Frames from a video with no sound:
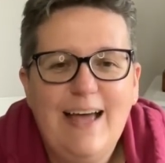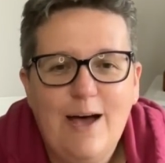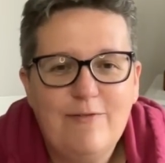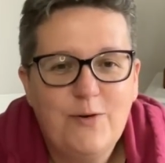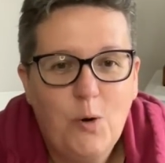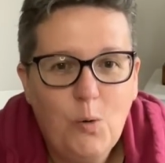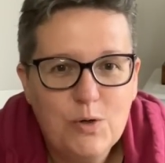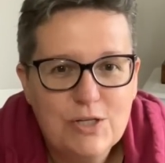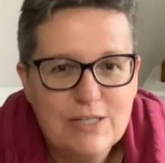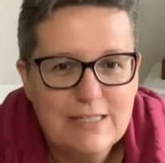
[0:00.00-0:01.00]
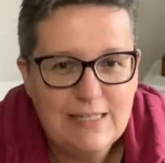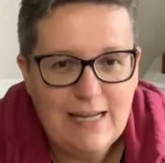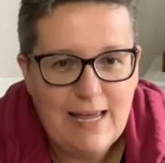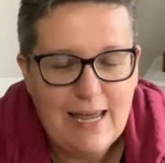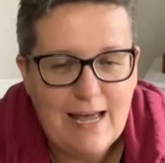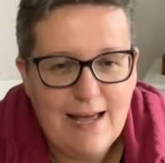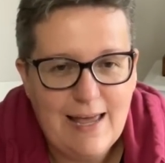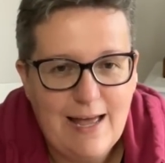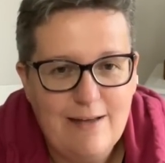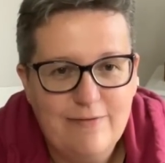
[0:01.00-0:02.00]
Of course, today I
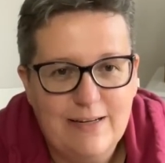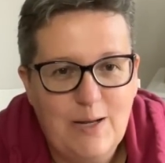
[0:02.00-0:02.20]
have an